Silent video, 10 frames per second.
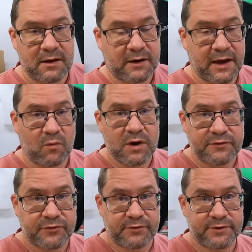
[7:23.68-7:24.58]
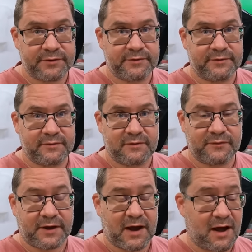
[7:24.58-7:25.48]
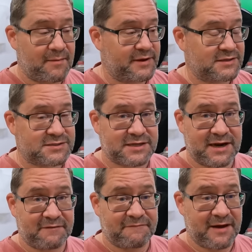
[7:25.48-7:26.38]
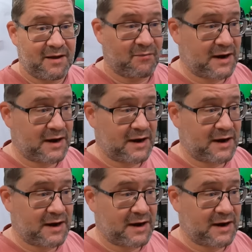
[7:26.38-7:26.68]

Okay, I went through the comments and I found